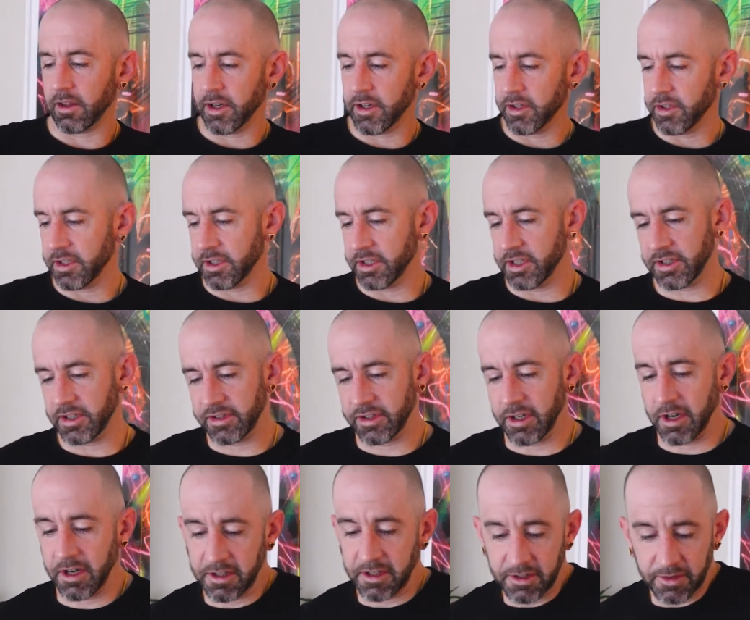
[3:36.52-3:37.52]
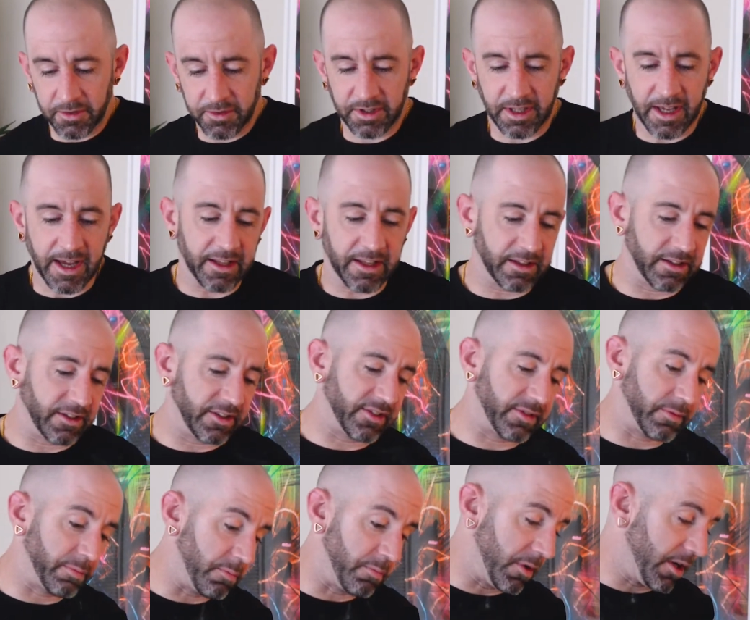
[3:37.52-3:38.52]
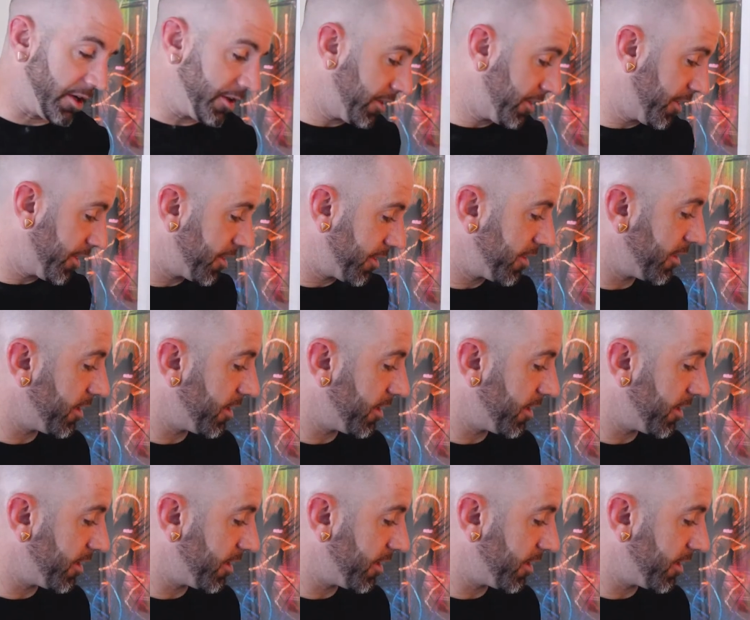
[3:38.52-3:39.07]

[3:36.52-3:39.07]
literally just started doing that this month,